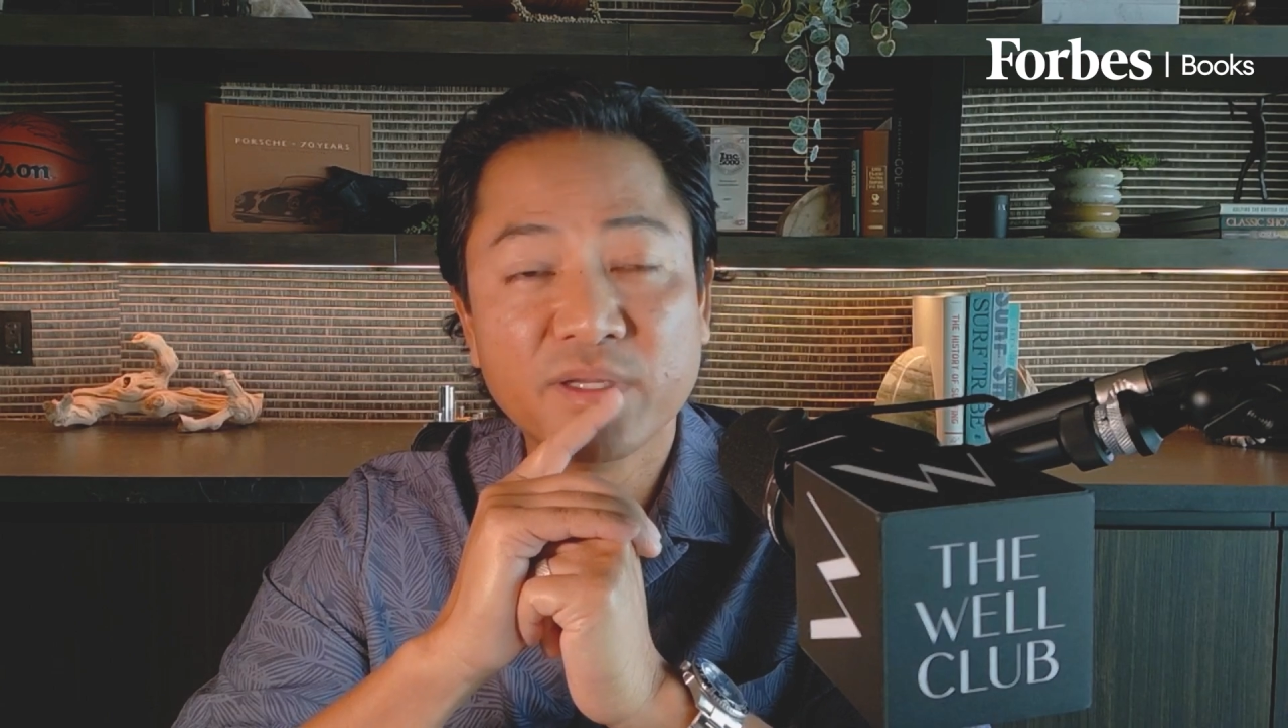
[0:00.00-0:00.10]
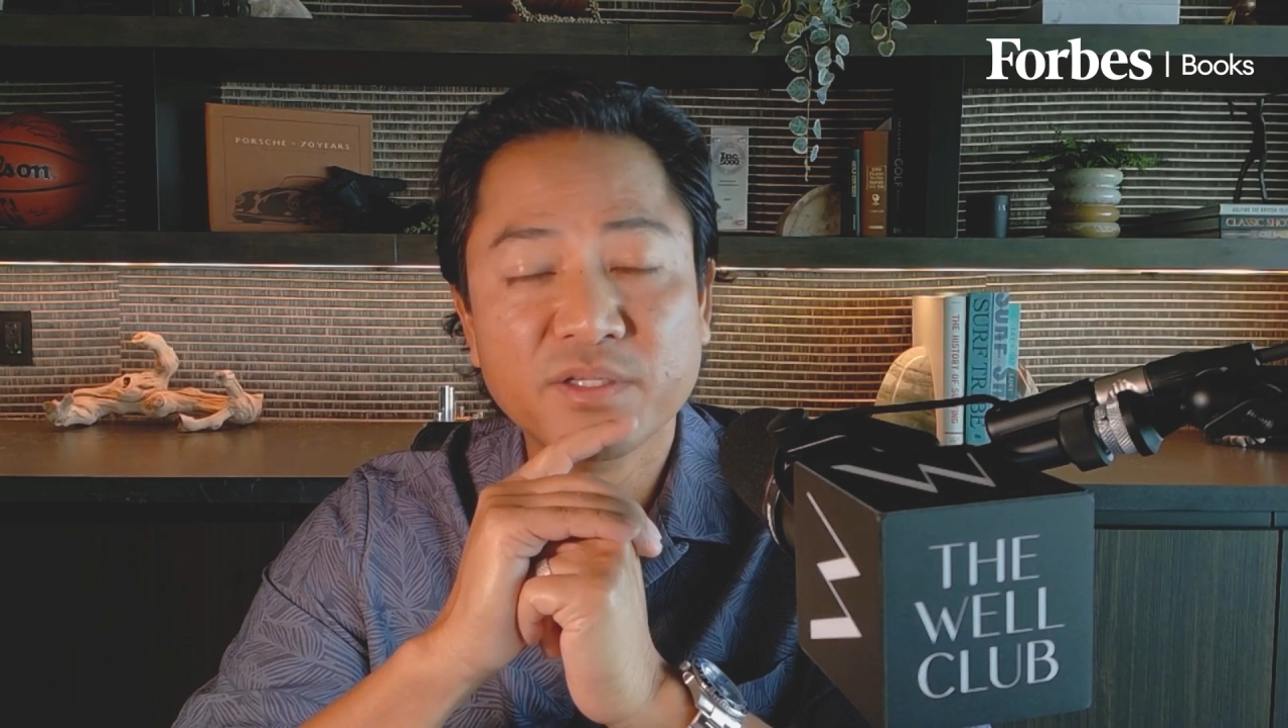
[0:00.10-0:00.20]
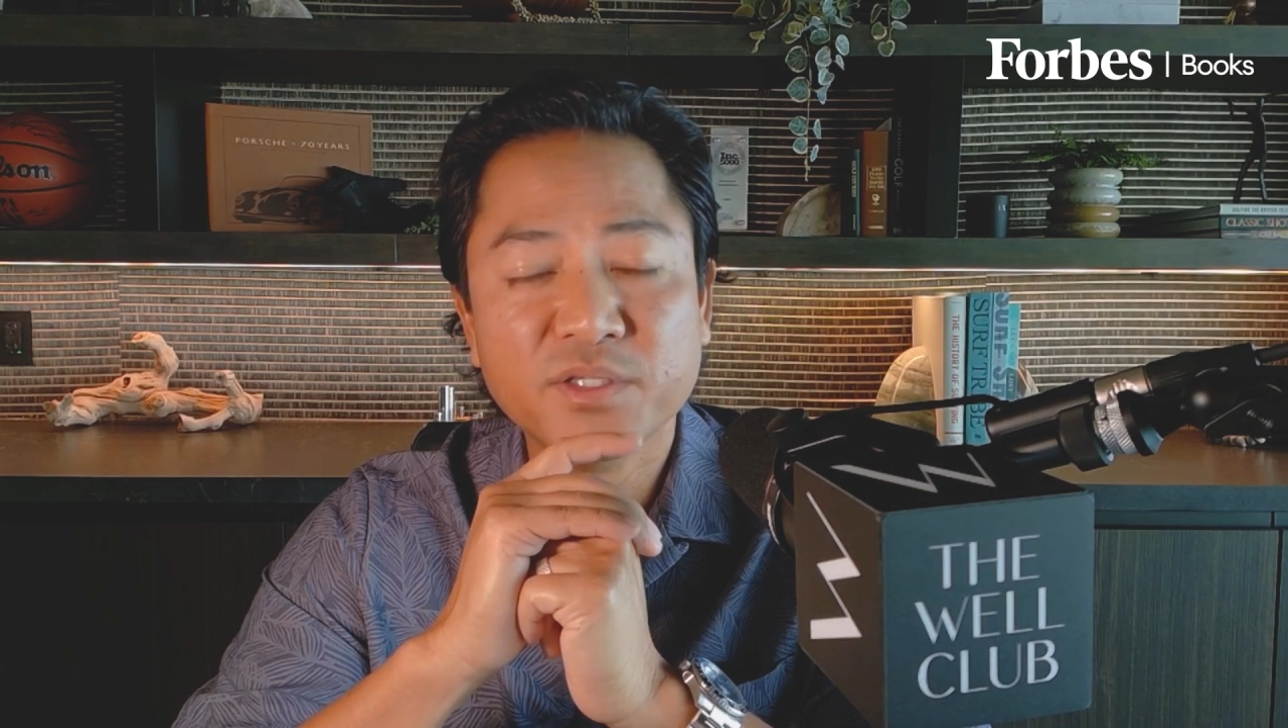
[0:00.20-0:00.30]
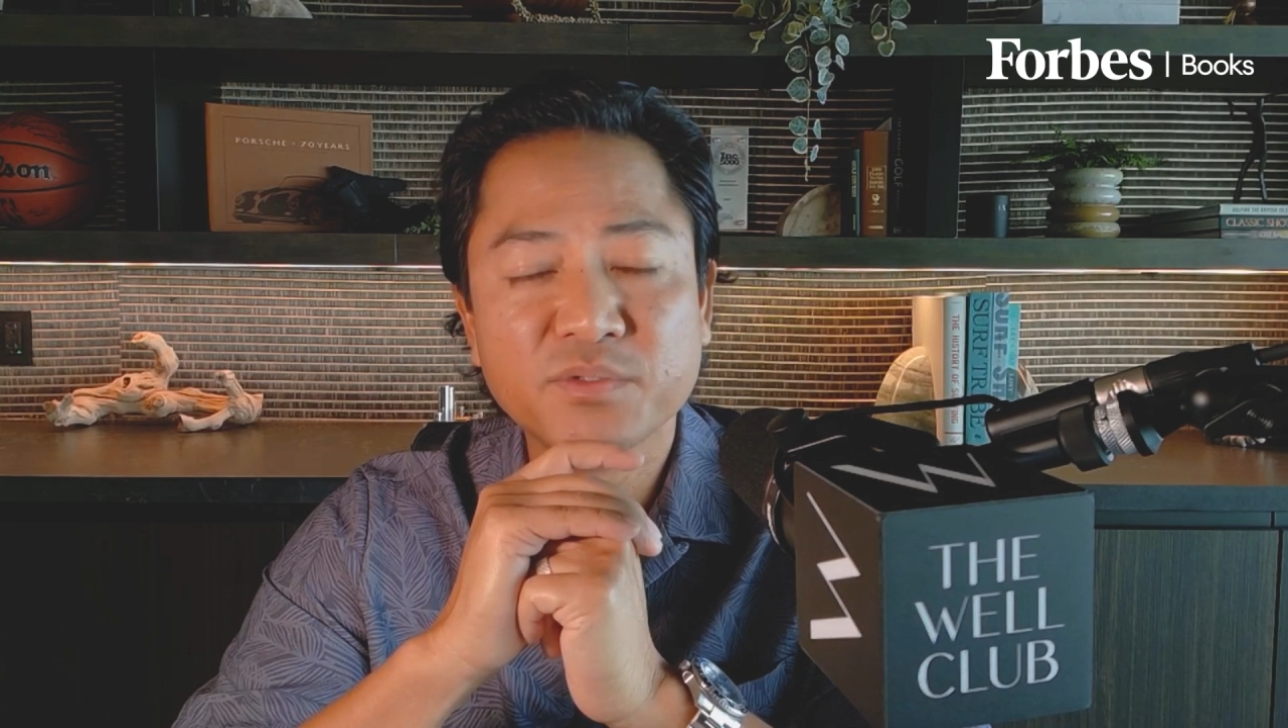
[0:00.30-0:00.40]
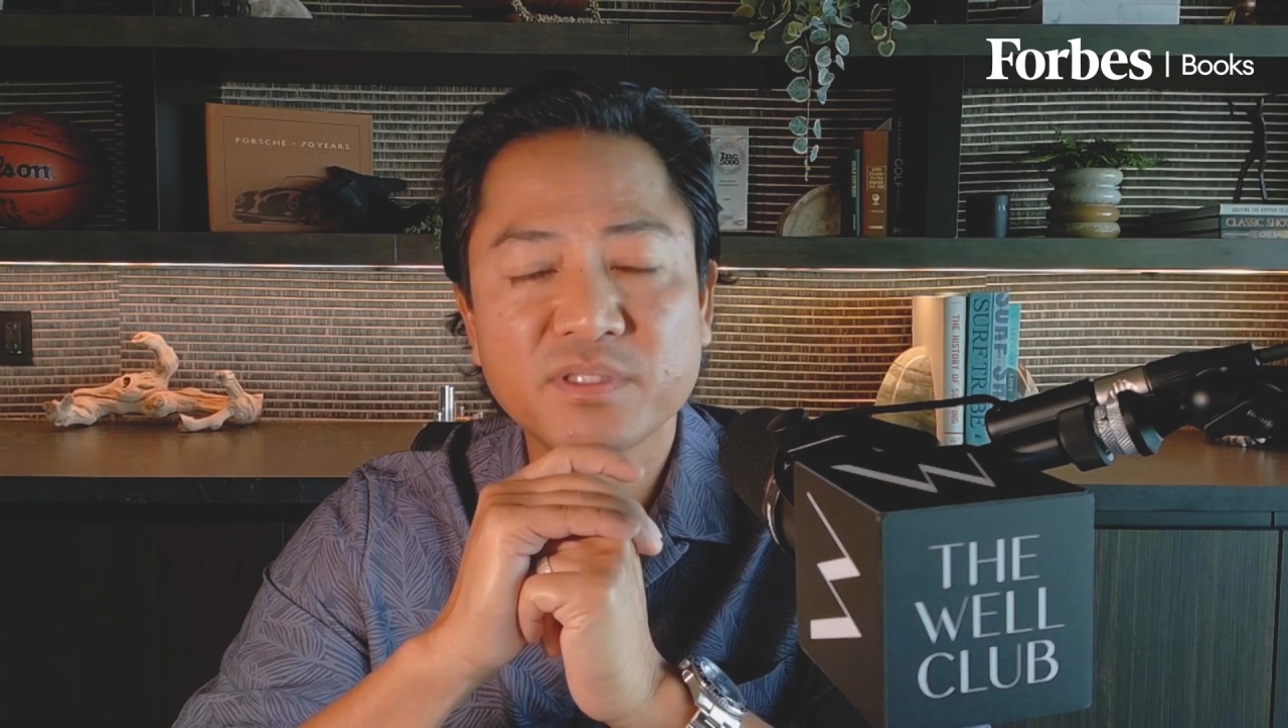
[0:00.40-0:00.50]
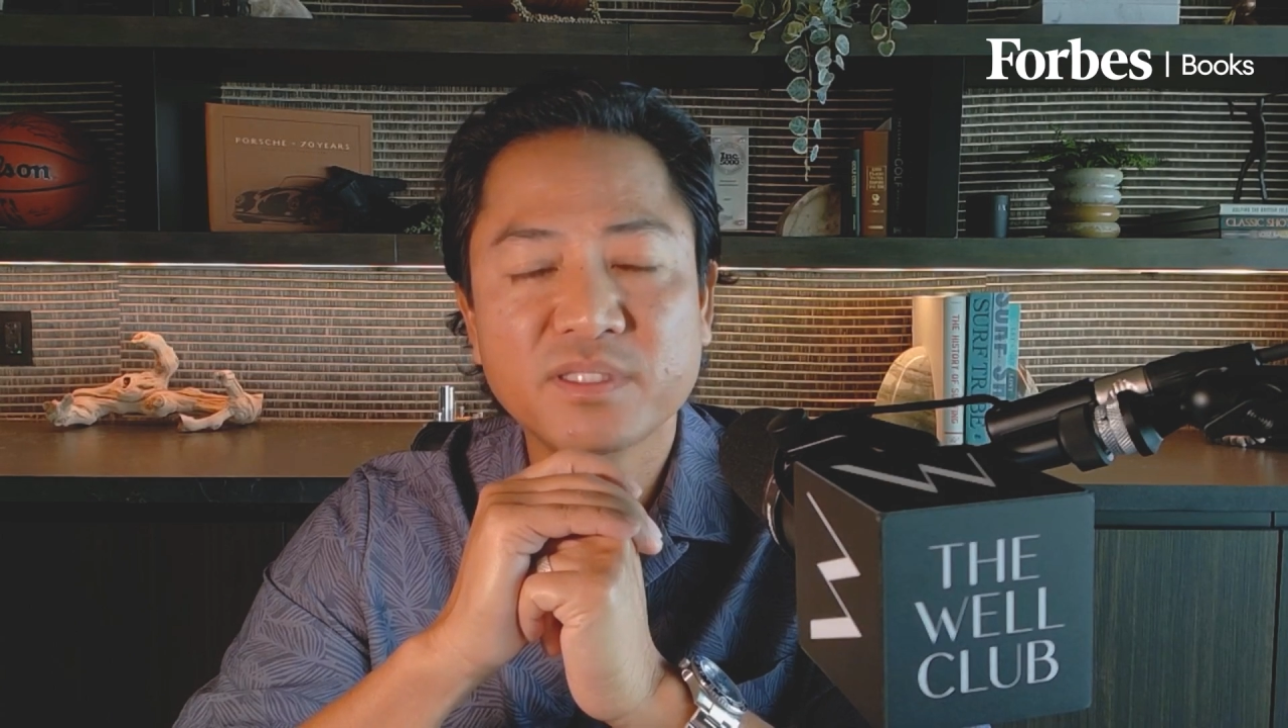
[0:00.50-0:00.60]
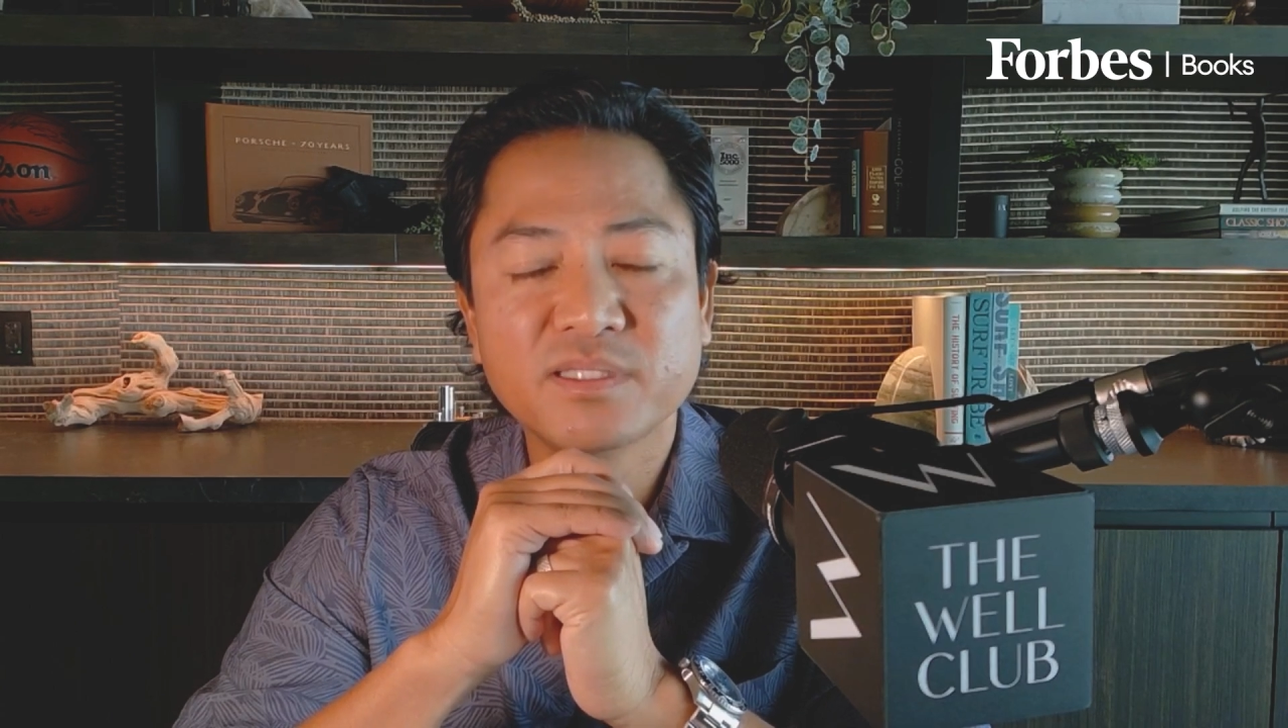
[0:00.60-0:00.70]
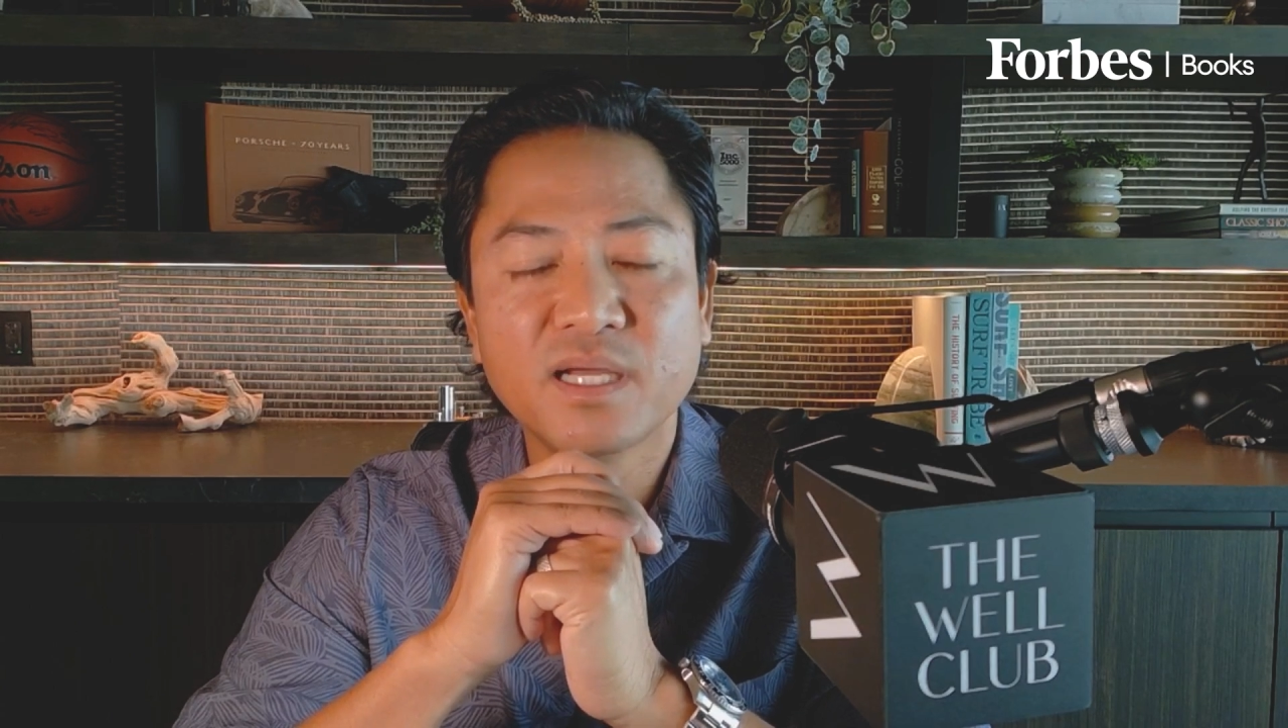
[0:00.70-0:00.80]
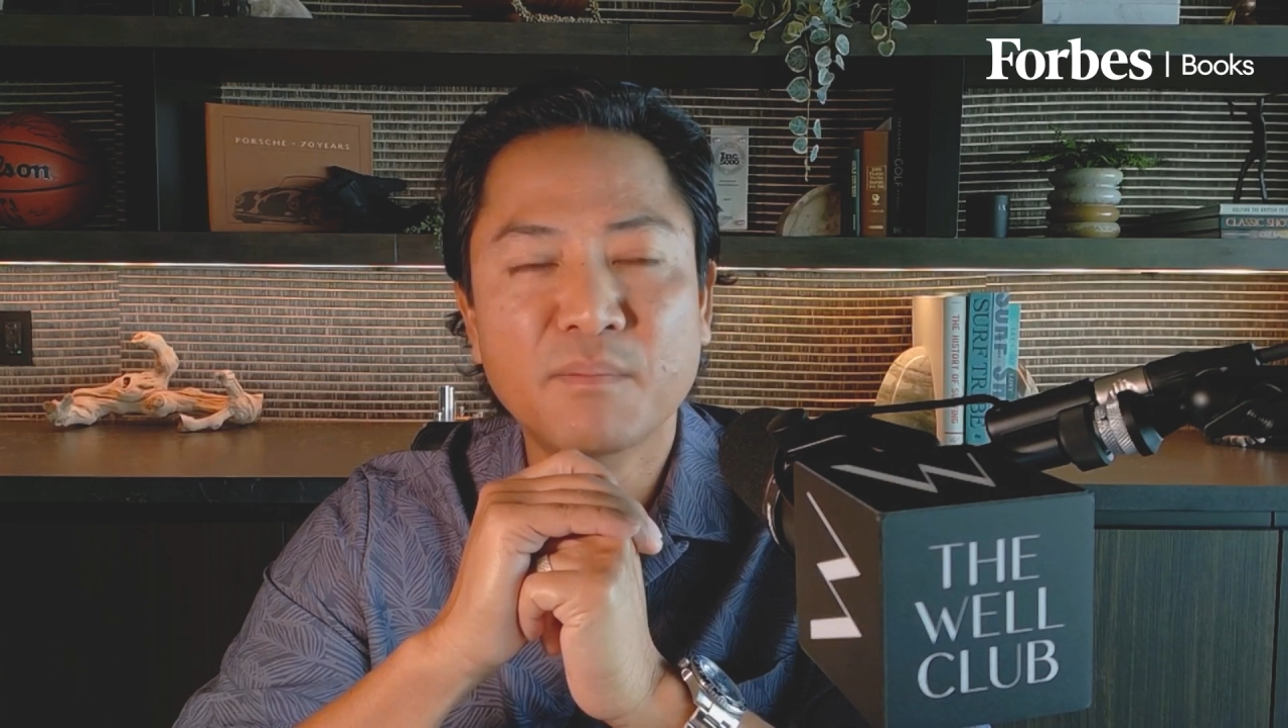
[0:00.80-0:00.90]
and she was just